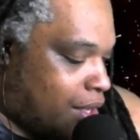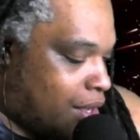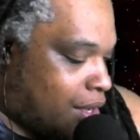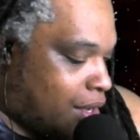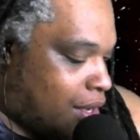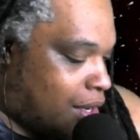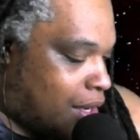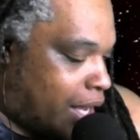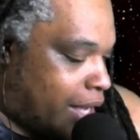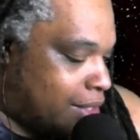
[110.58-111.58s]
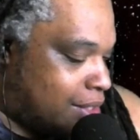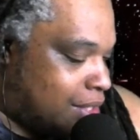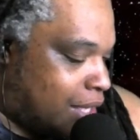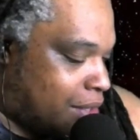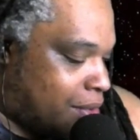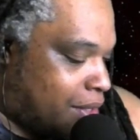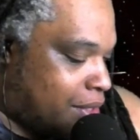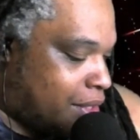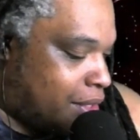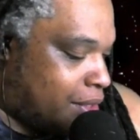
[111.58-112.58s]
a lot deader in
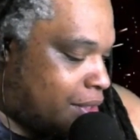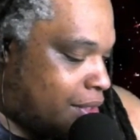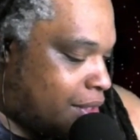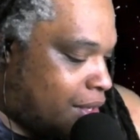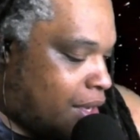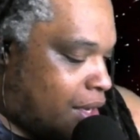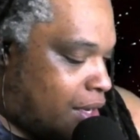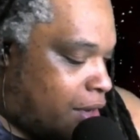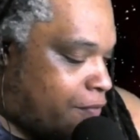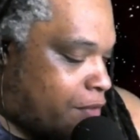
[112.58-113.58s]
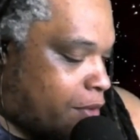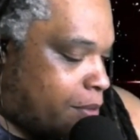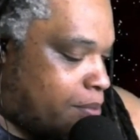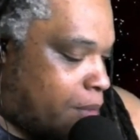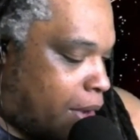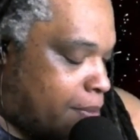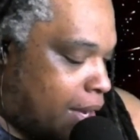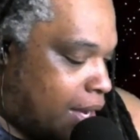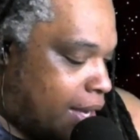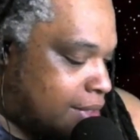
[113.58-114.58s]
there, uh, from my
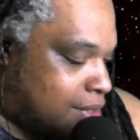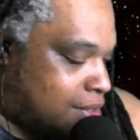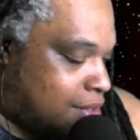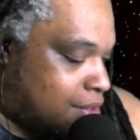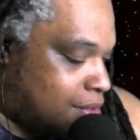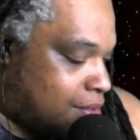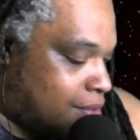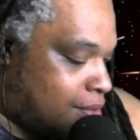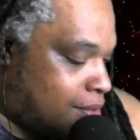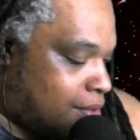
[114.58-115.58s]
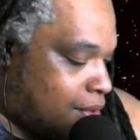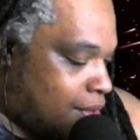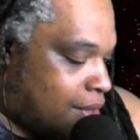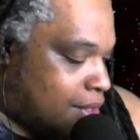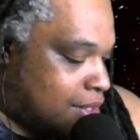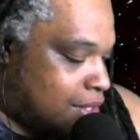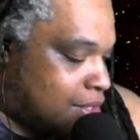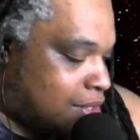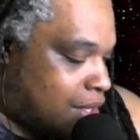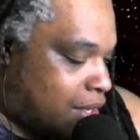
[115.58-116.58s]
mods to just
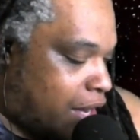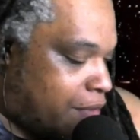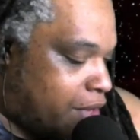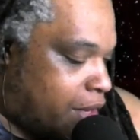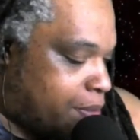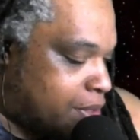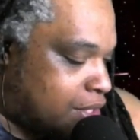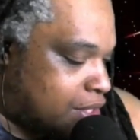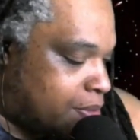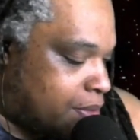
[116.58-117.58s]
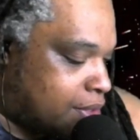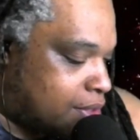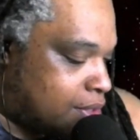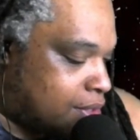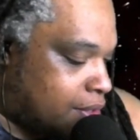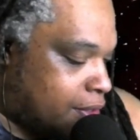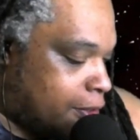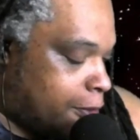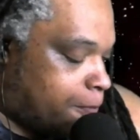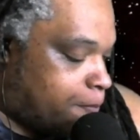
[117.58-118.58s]
the everyday participants.
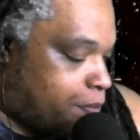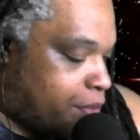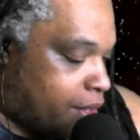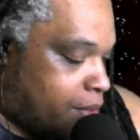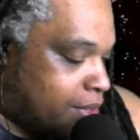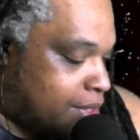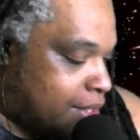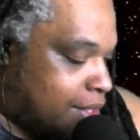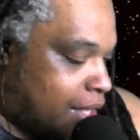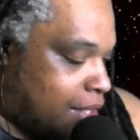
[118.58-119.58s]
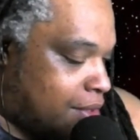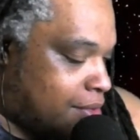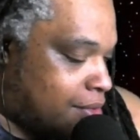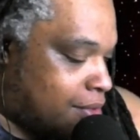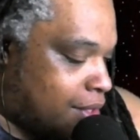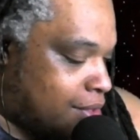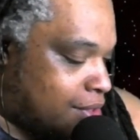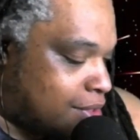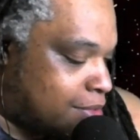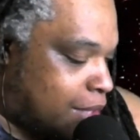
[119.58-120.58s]
I want to say thank you, and
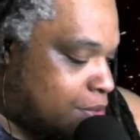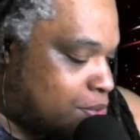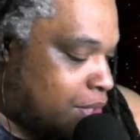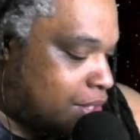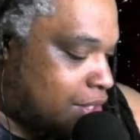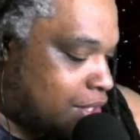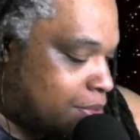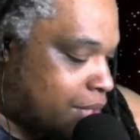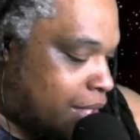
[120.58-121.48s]
sometimes we get gems like